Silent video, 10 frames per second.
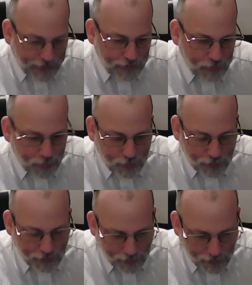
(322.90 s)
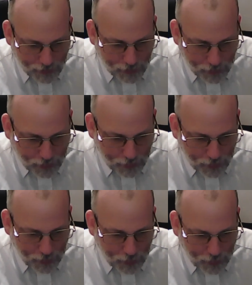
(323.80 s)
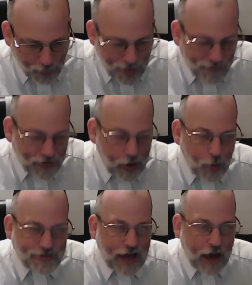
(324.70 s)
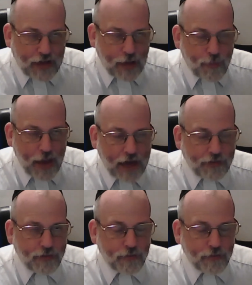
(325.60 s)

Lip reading: who even goes down that path,